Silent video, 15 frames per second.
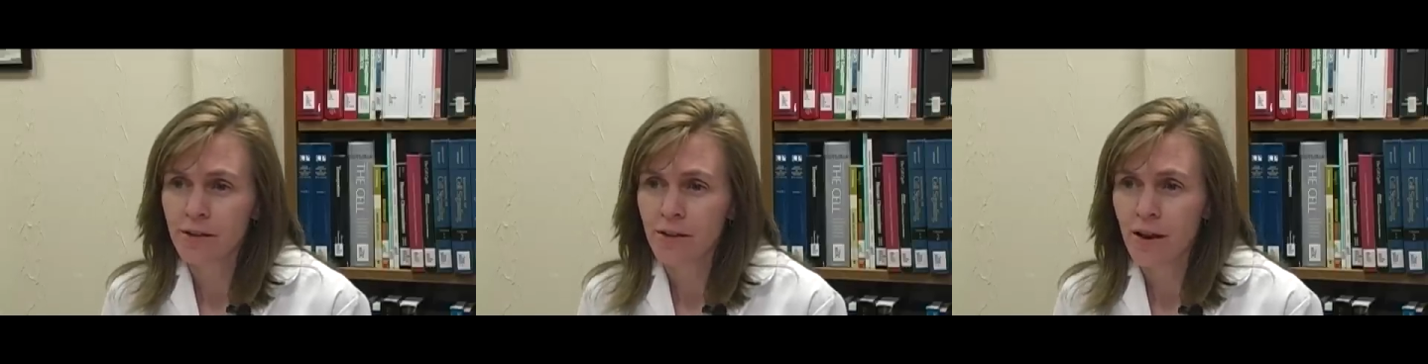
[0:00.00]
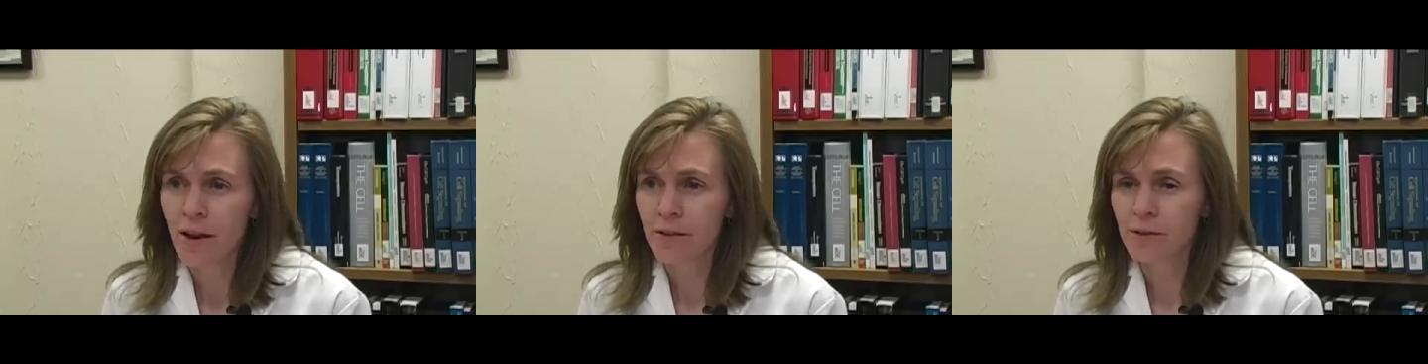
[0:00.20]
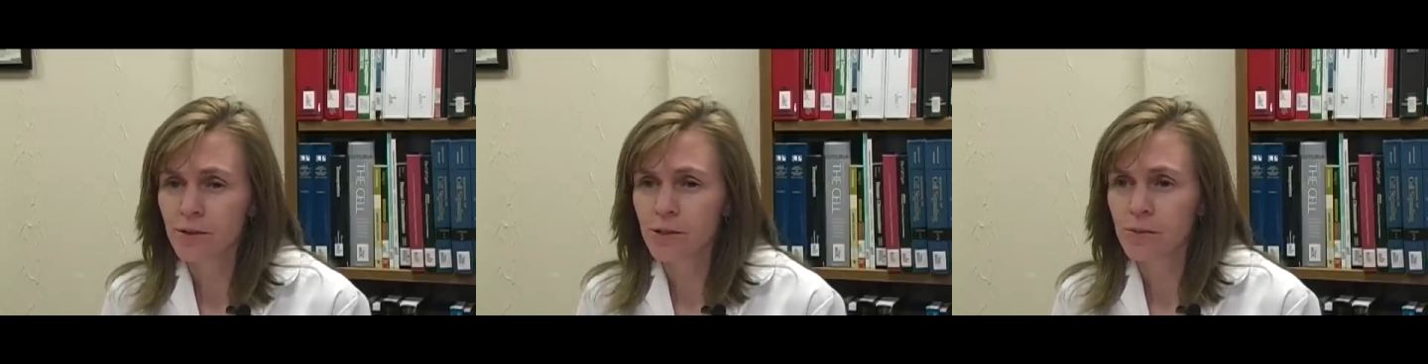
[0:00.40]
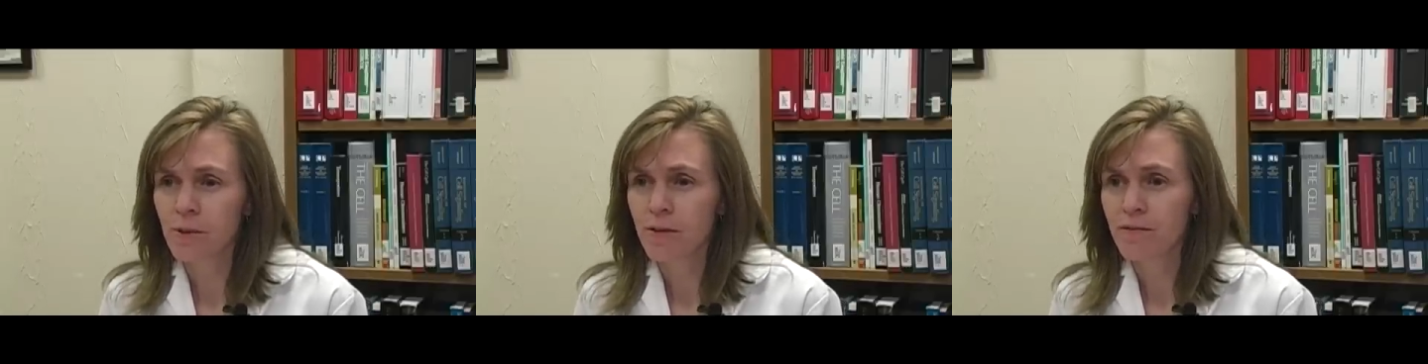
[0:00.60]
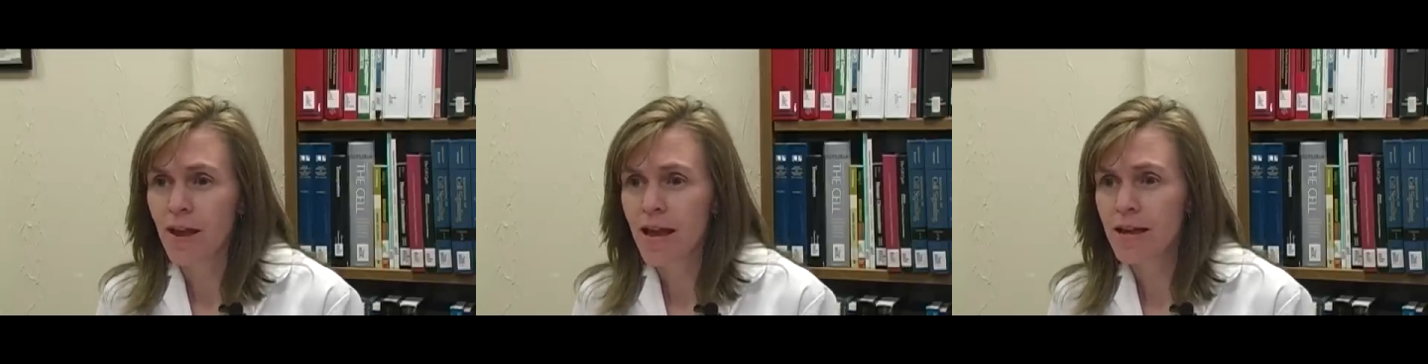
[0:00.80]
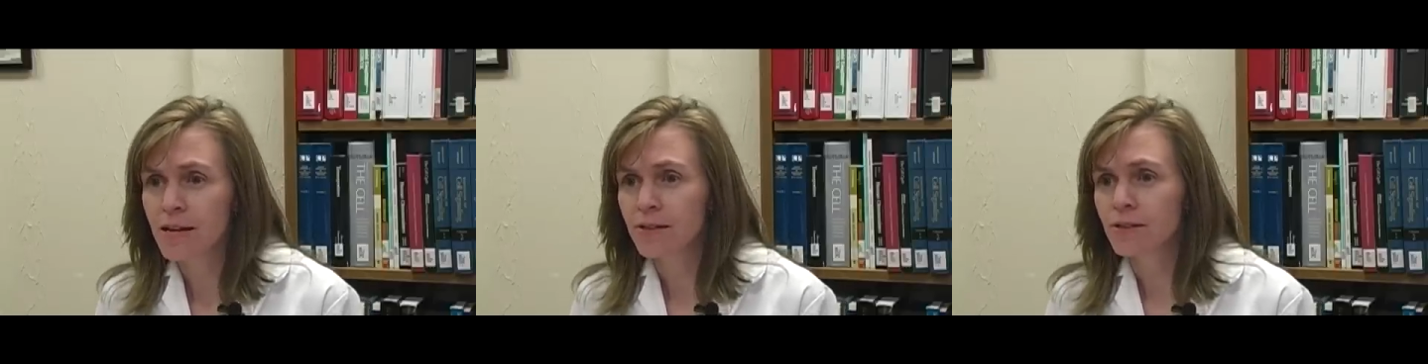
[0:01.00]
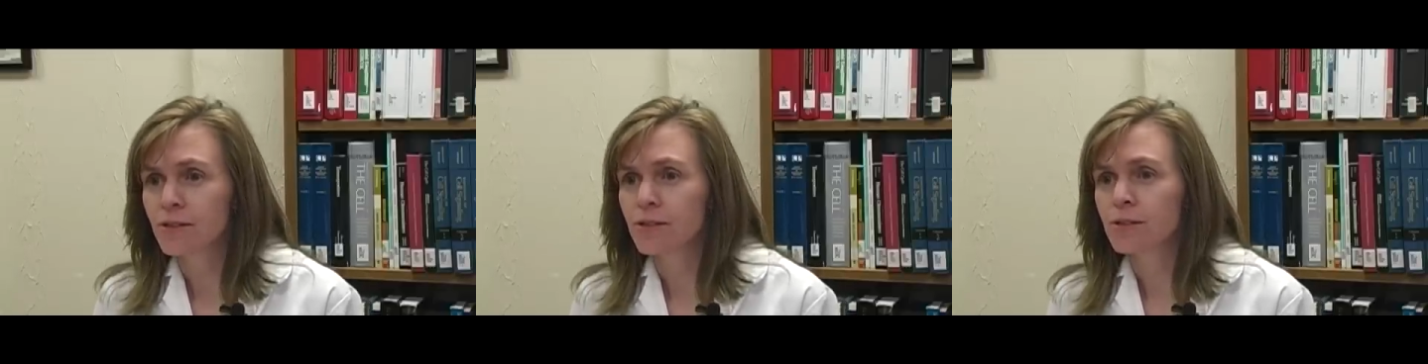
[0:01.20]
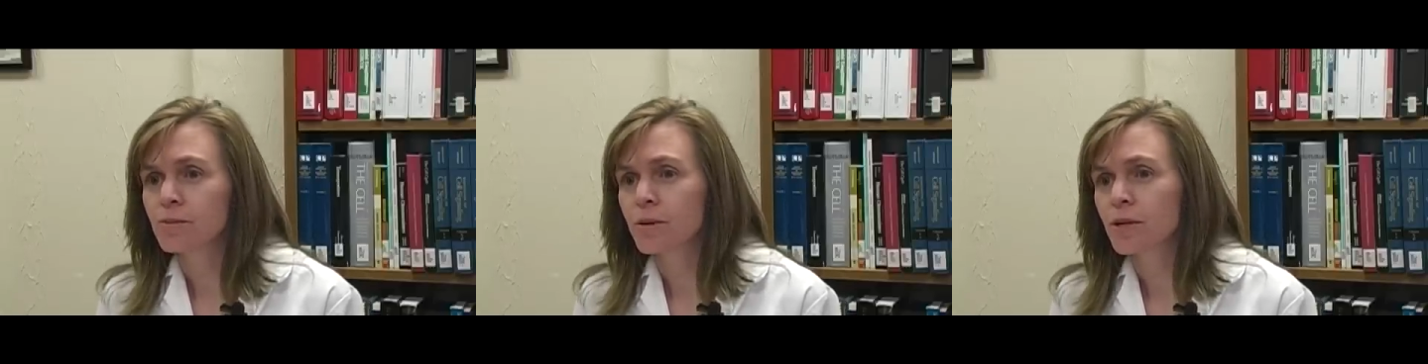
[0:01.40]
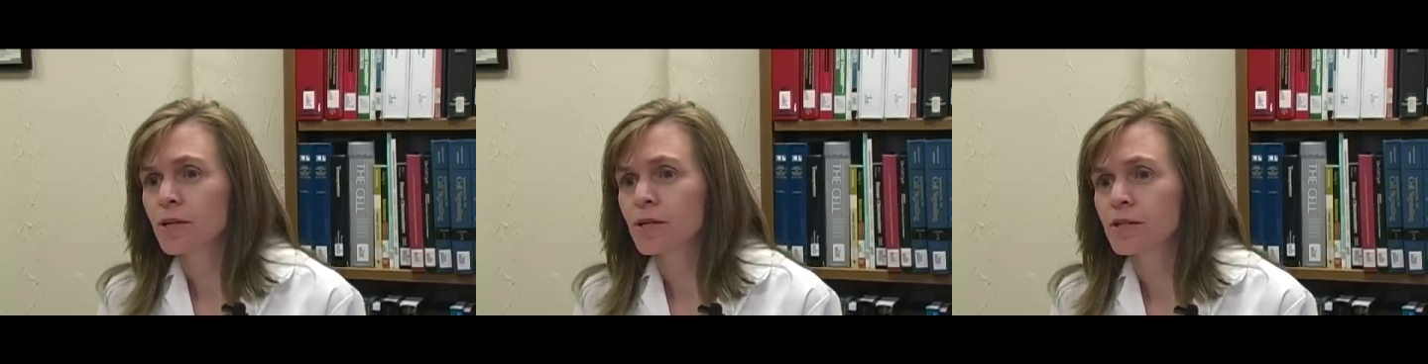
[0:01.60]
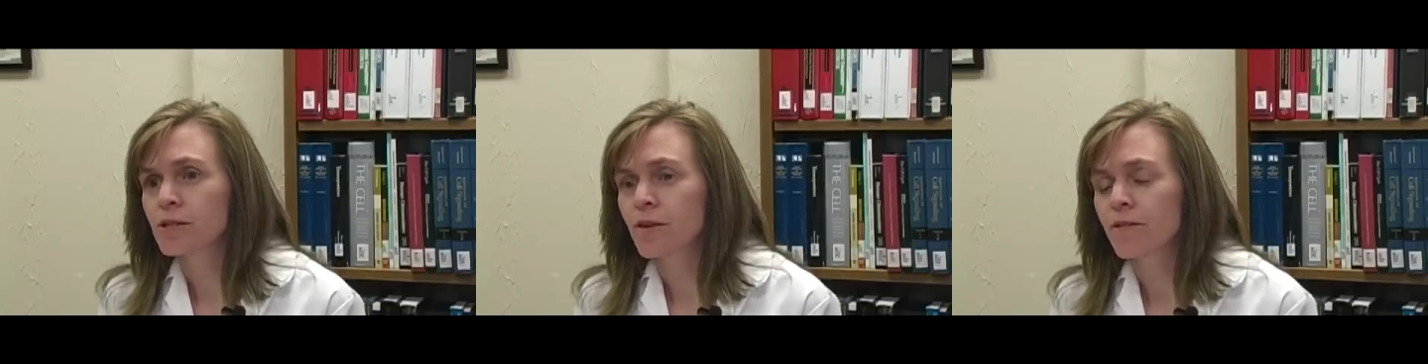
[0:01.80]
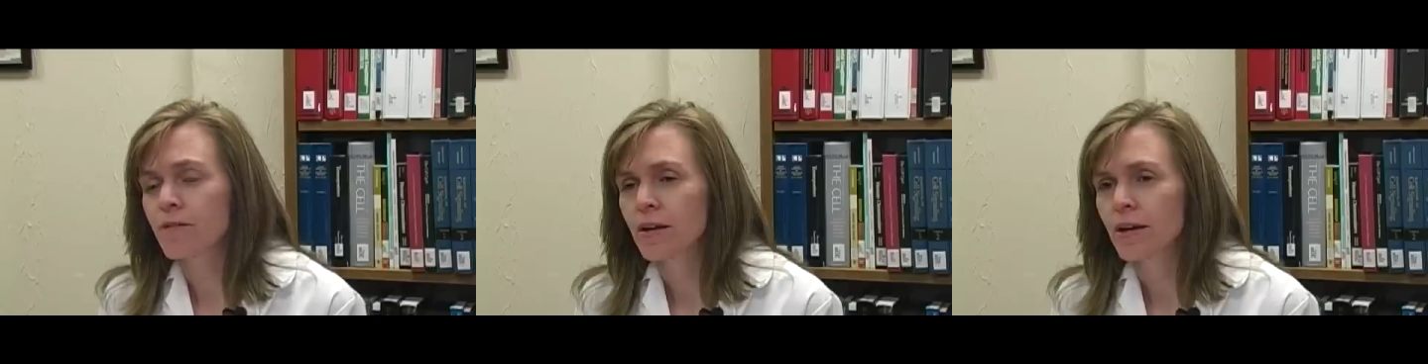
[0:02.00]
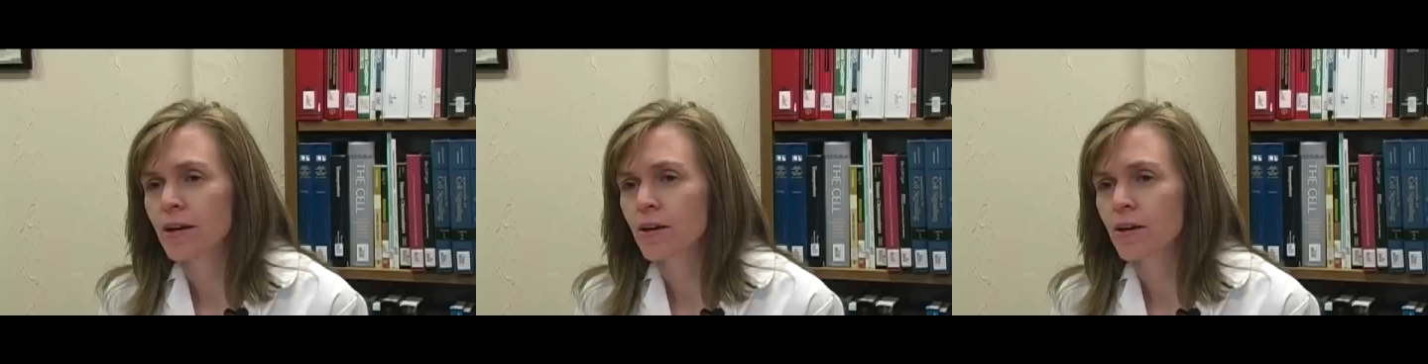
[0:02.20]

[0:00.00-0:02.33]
Now, there's some advantages because of the